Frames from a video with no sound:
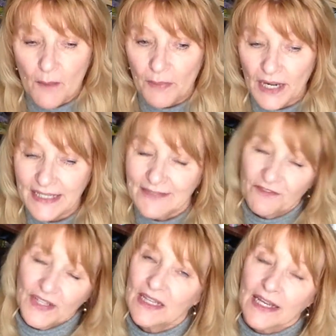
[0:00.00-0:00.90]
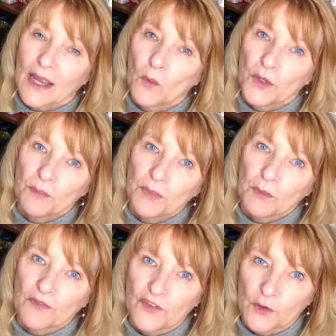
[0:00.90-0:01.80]
but I feel like I wouldn't be
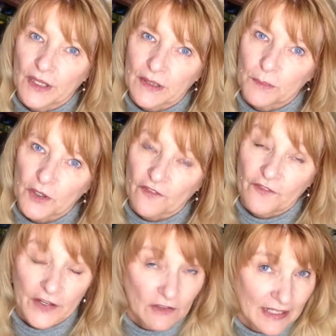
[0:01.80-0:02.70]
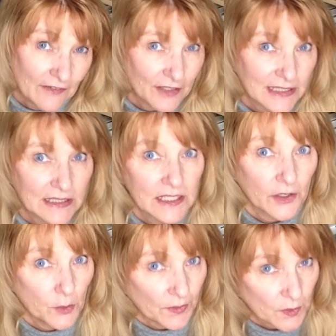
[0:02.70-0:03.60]
reviewing the book fairly if I didn't tell
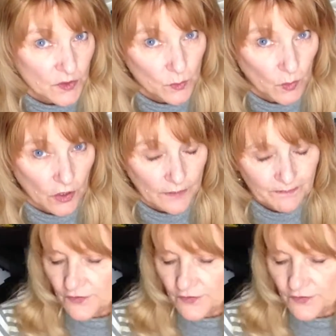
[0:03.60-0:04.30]
you what those were.